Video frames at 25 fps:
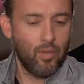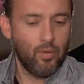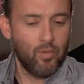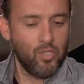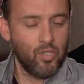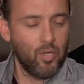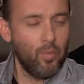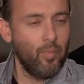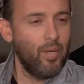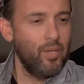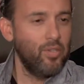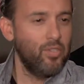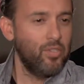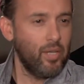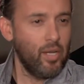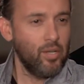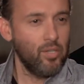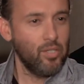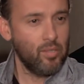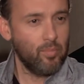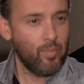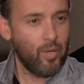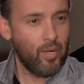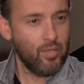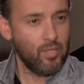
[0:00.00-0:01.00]
there's so many
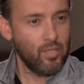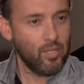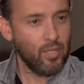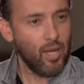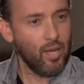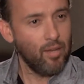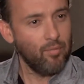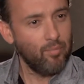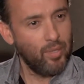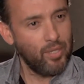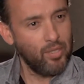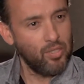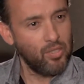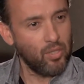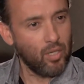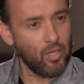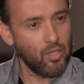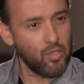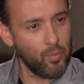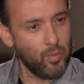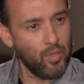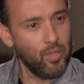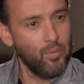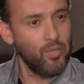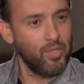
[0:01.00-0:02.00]
stages about his life, but it
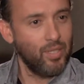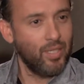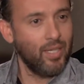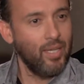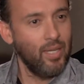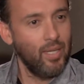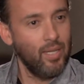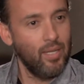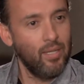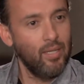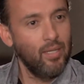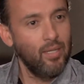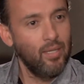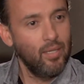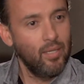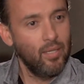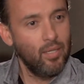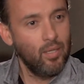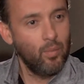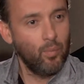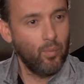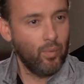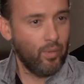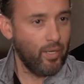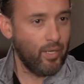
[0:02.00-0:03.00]
starts when he was a kid,
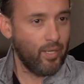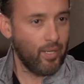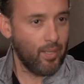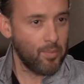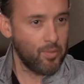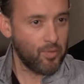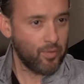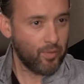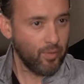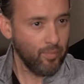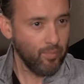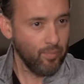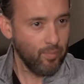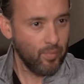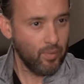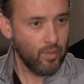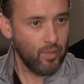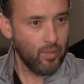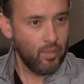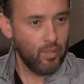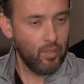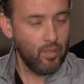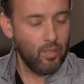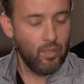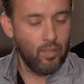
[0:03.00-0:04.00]
where he comes from,
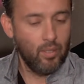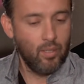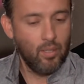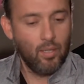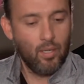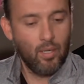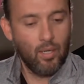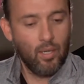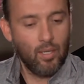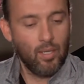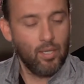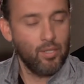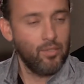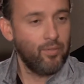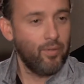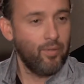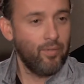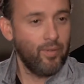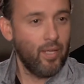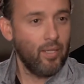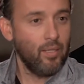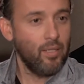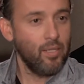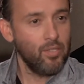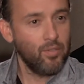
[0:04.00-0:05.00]
uh, Las
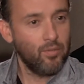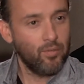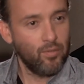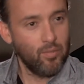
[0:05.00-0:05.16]
Favelas